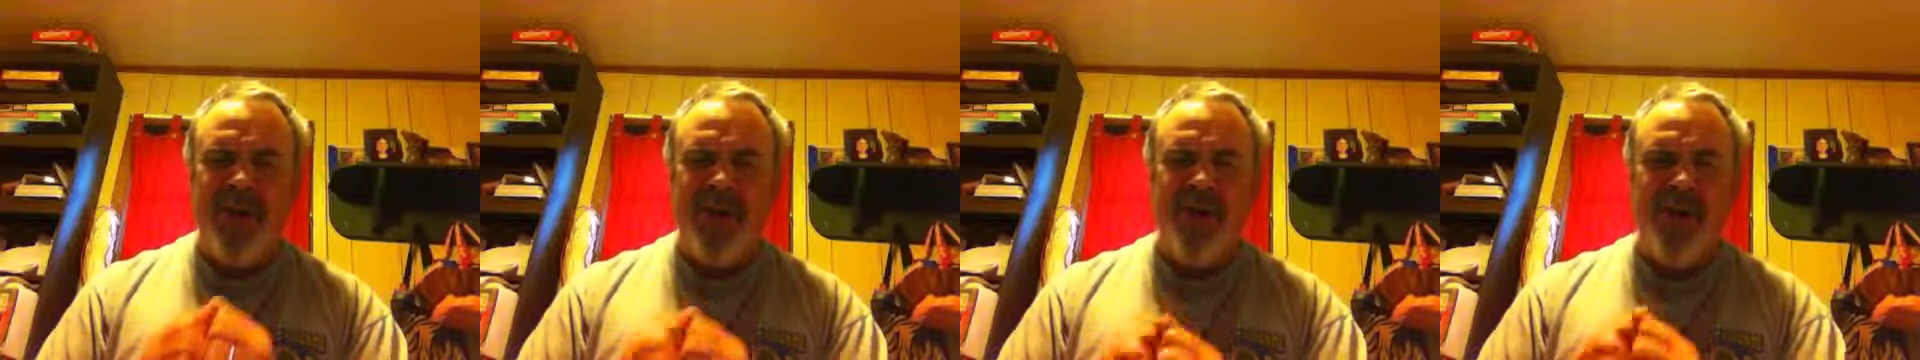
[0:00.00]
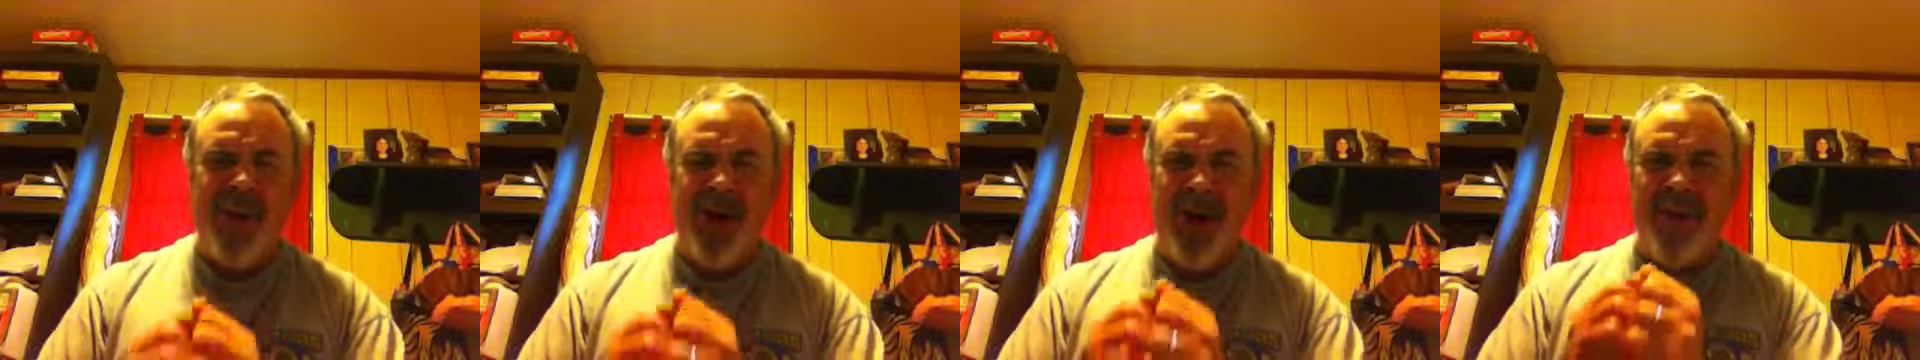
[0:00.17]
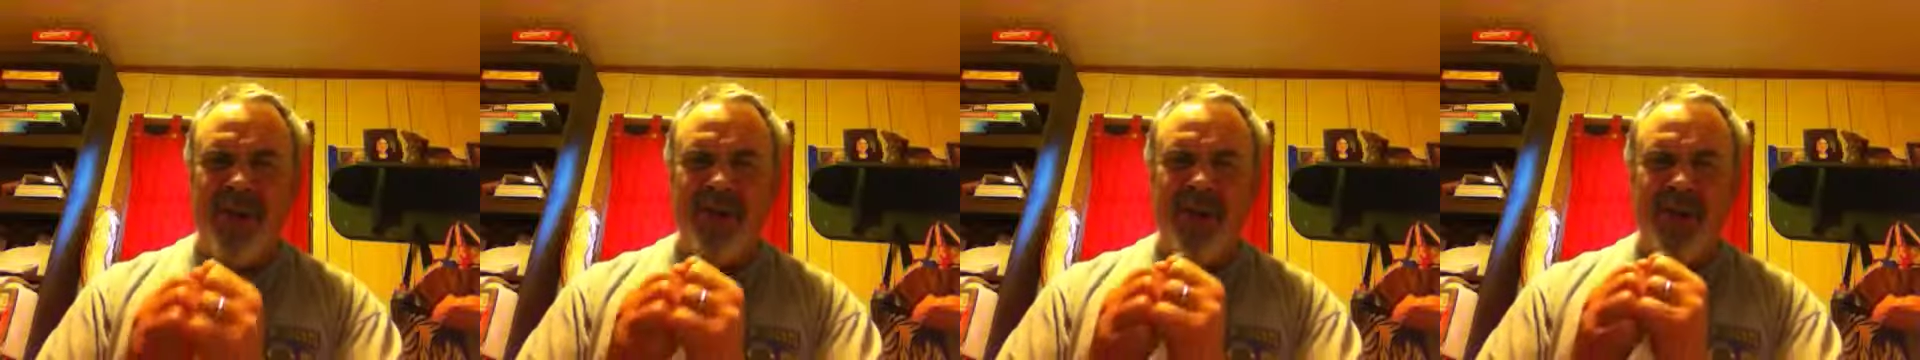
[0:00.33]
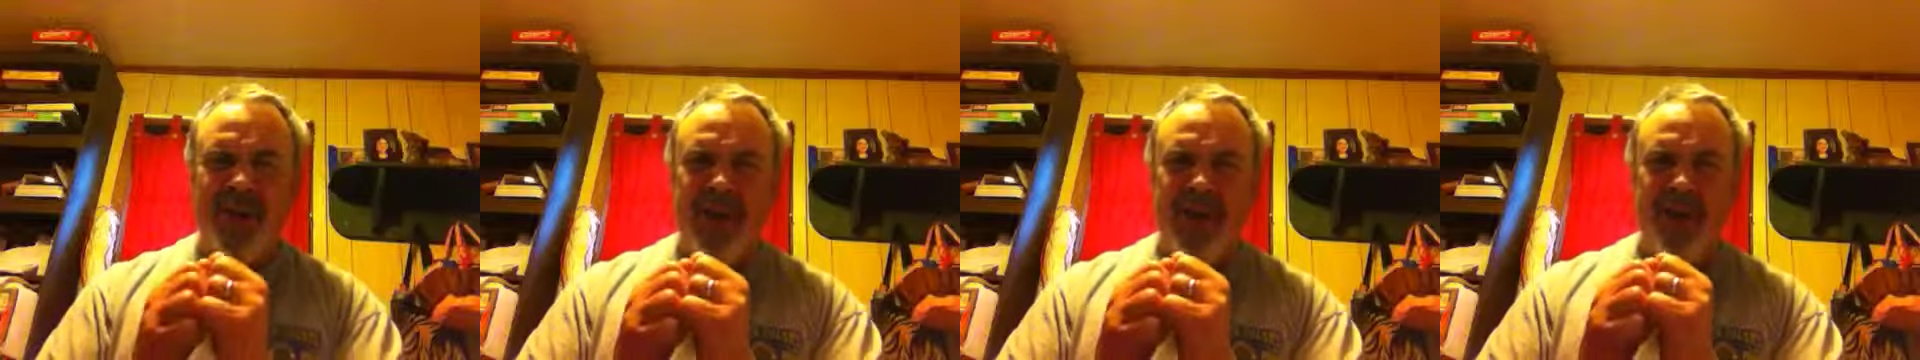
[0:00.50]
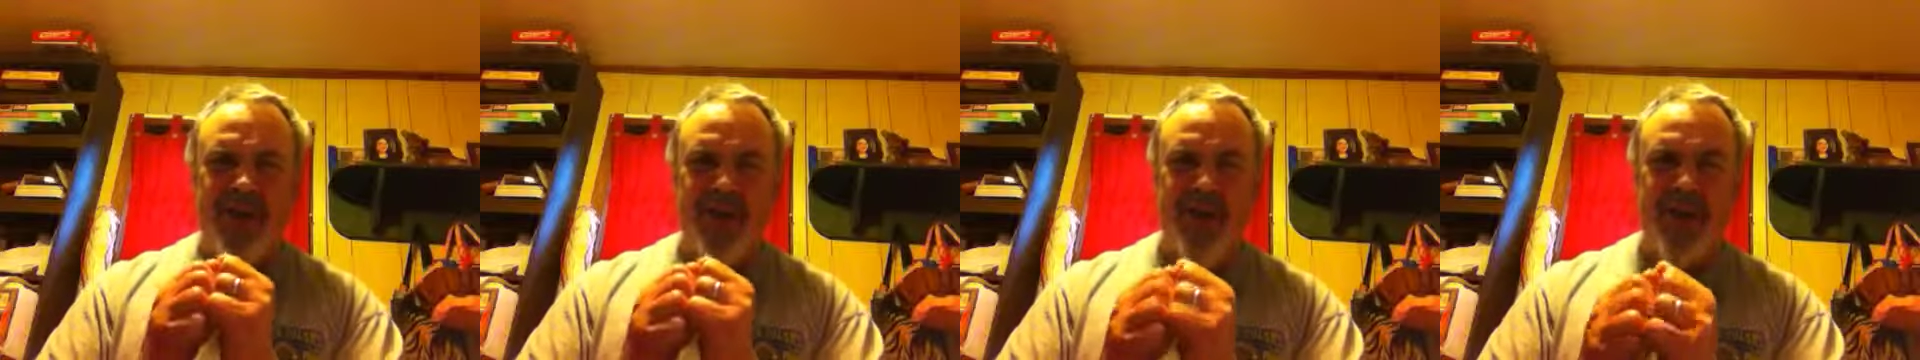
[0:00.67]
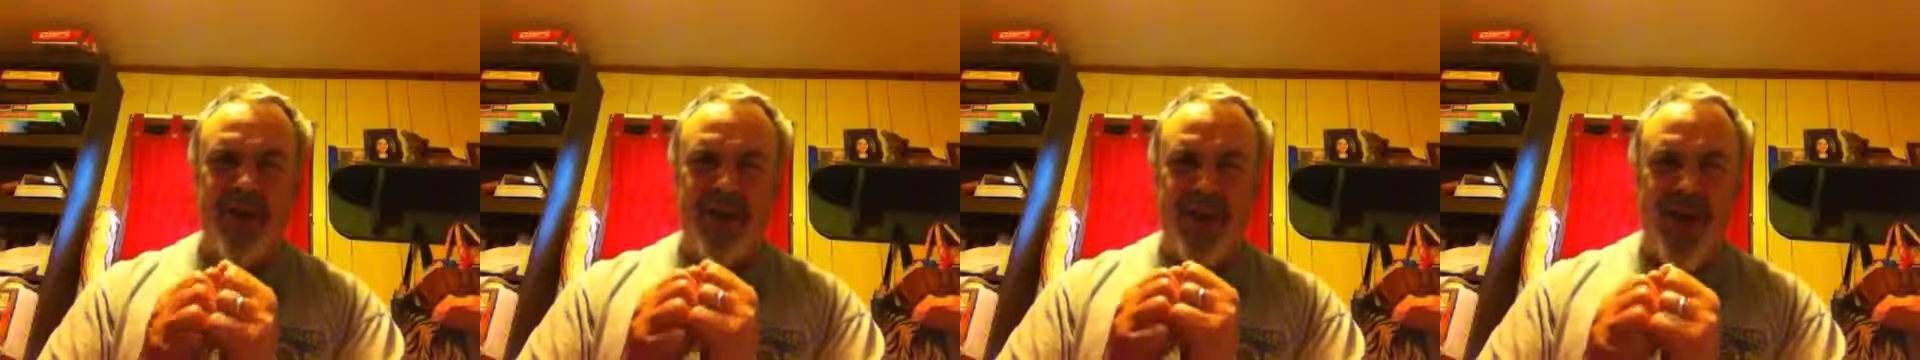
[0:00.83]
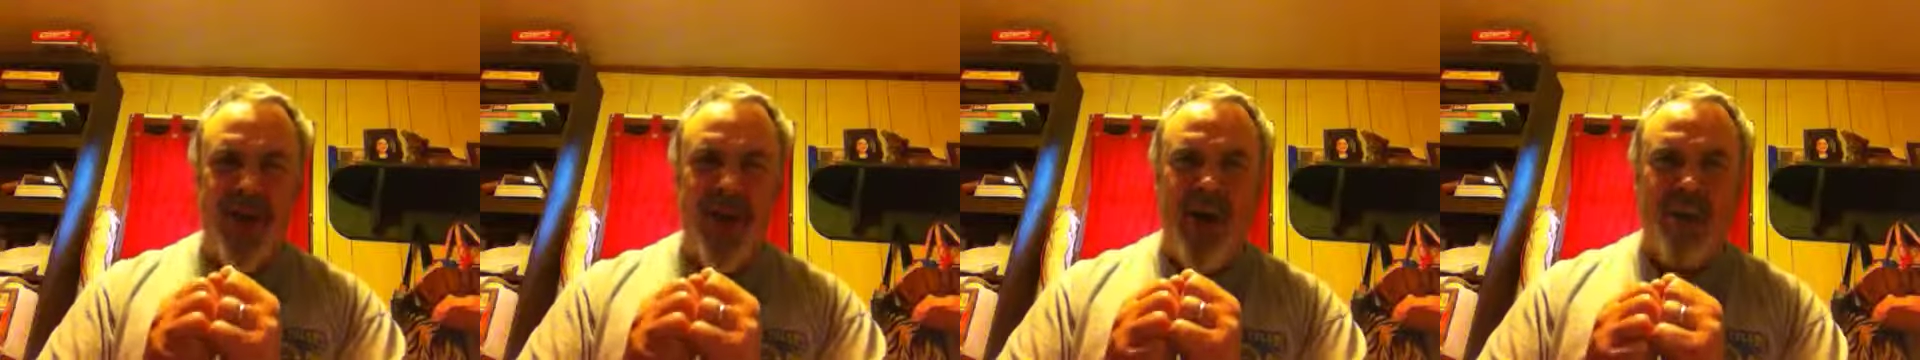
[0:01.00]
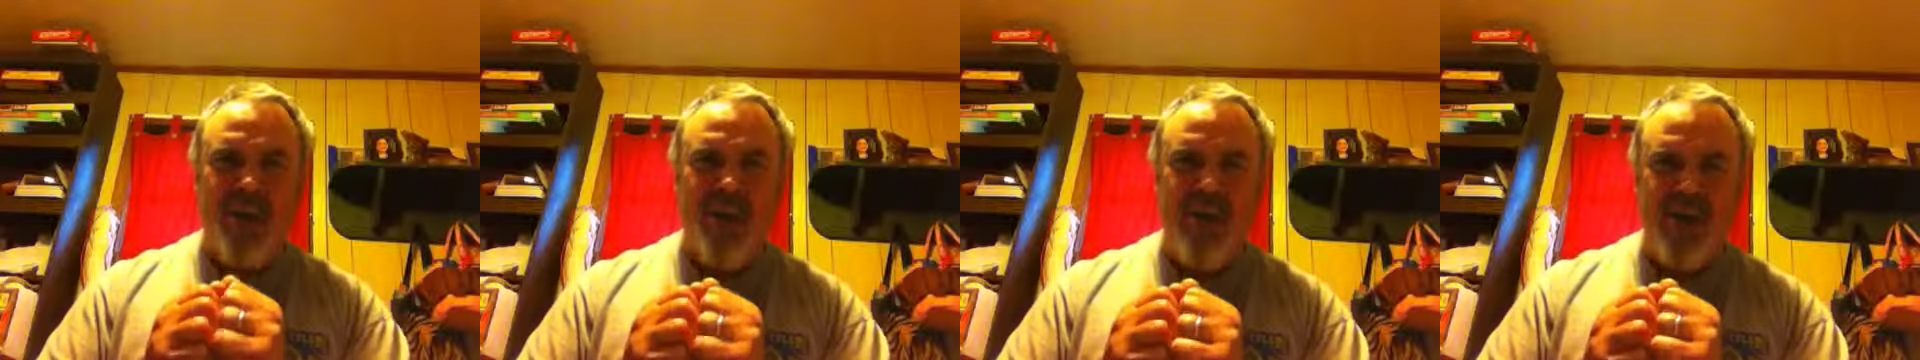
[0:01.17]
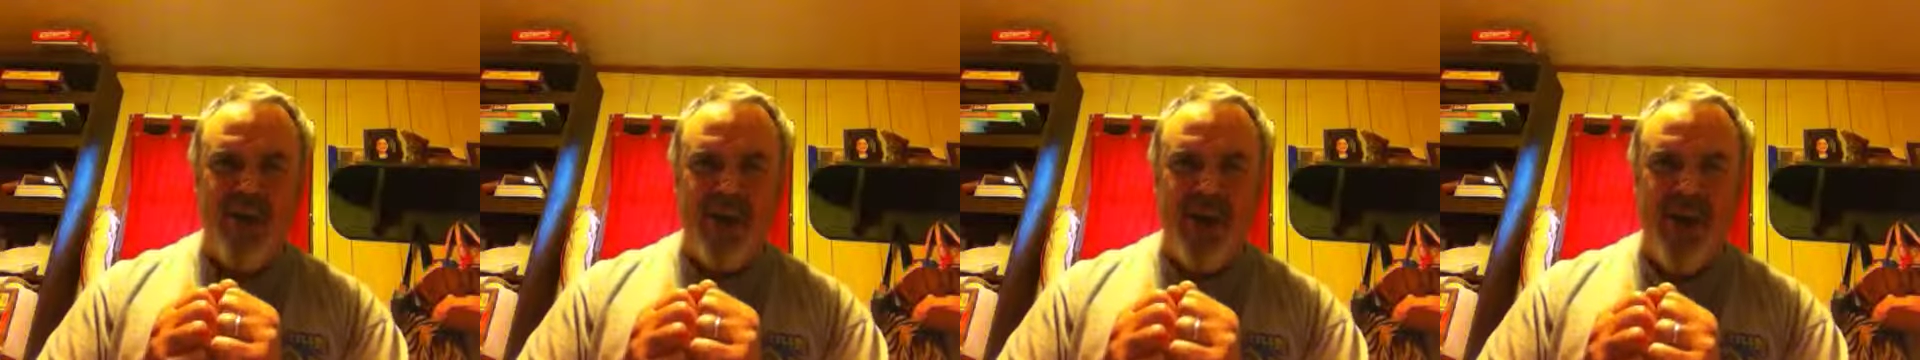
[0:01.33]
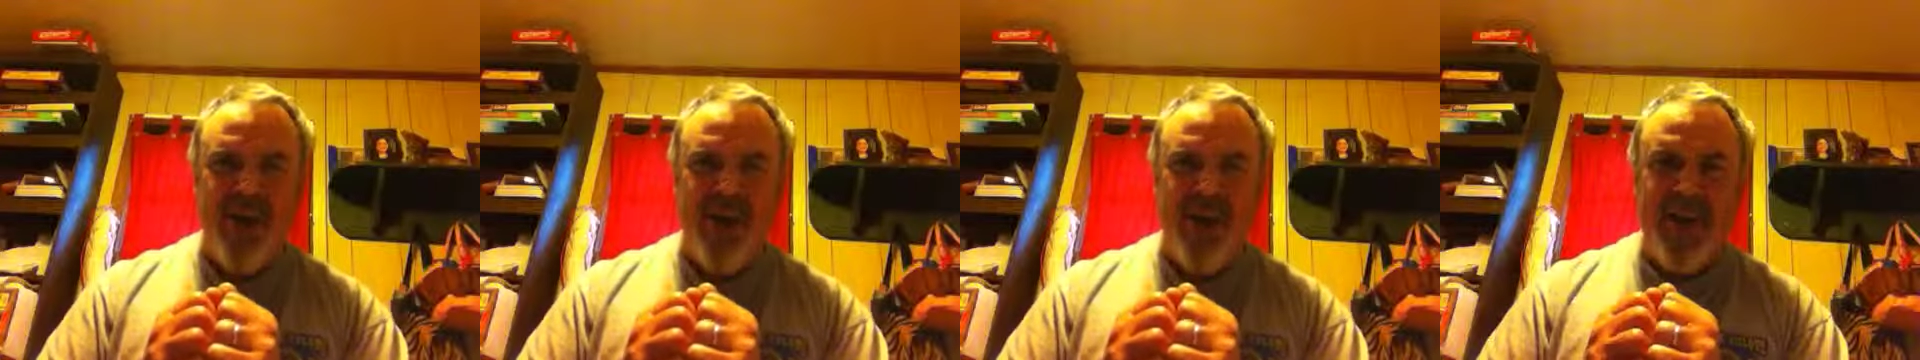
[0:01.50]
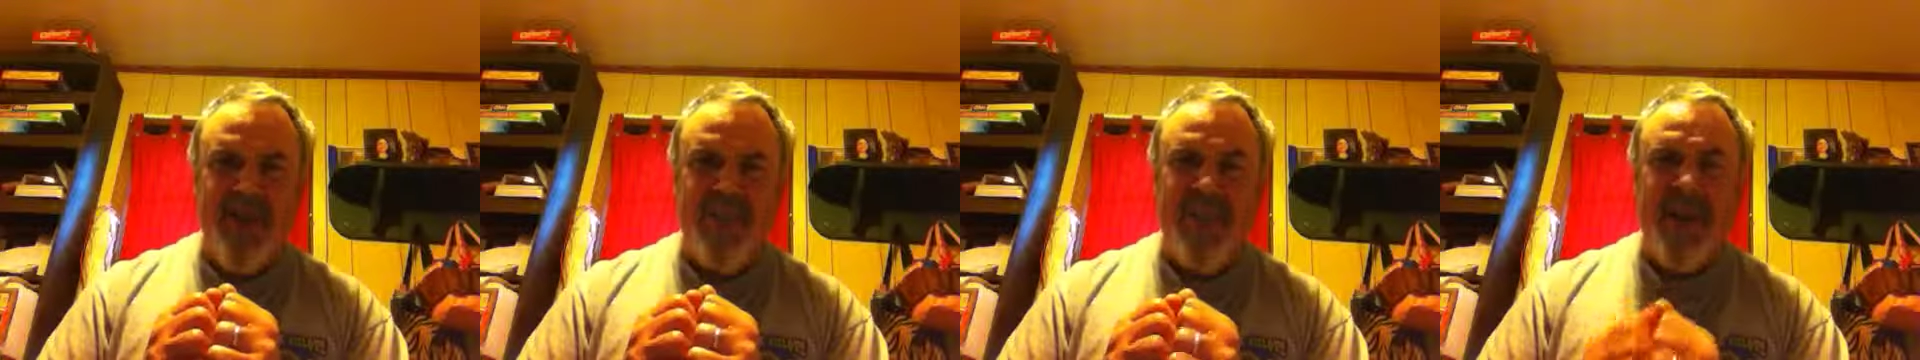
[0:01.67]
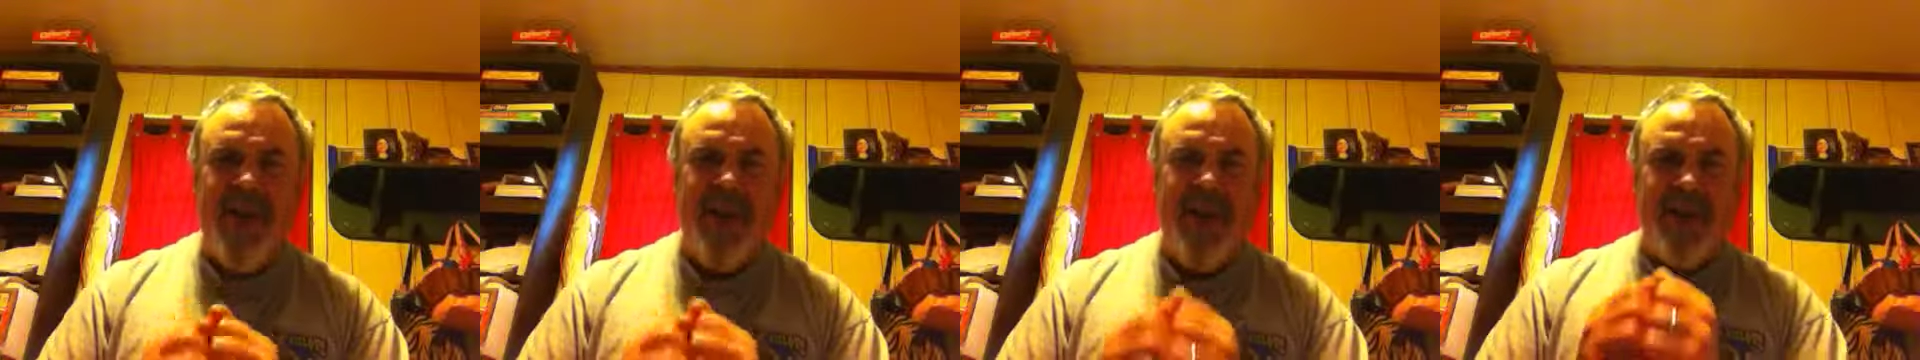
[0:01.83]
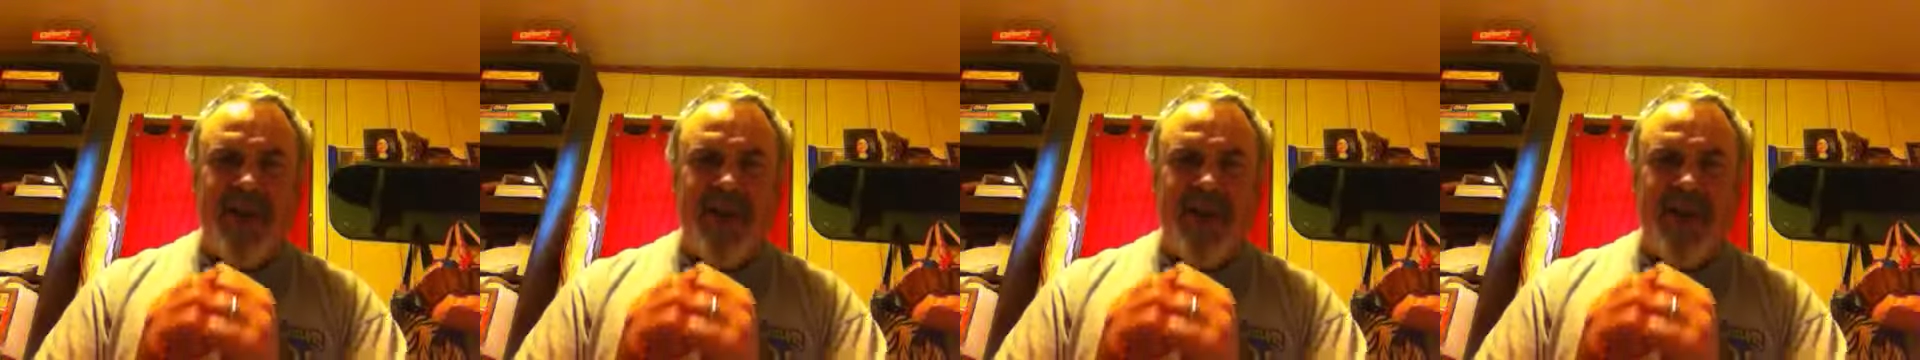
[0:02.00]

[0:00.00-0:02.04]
the Bible says you shall be saved.